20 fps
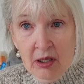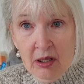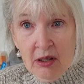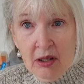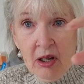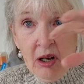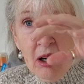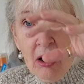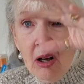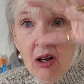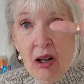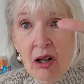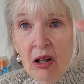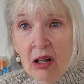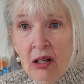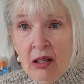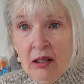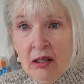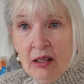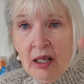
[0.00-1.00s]
the
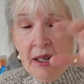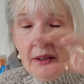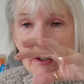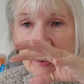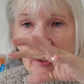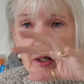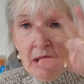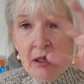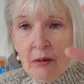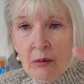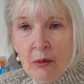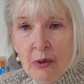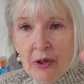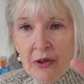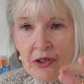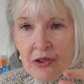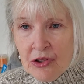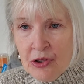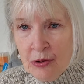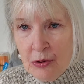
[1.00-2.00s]
hall, I think, where
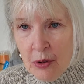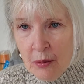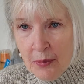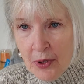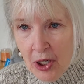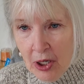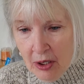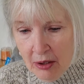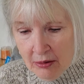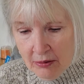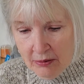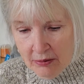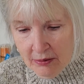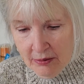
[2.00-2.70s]
this Yule Ball